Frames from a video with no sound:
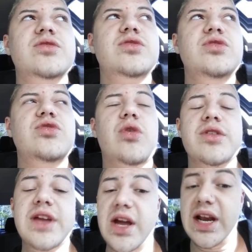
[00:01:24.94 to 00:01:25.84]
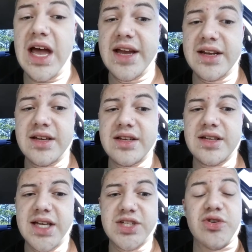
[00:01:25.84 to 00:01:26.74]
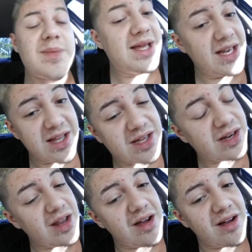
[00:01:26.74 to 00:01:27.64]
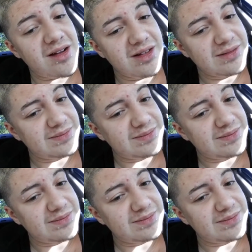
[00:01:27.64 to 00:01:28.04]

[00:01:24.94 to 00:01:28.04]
North Carolina is repealing their law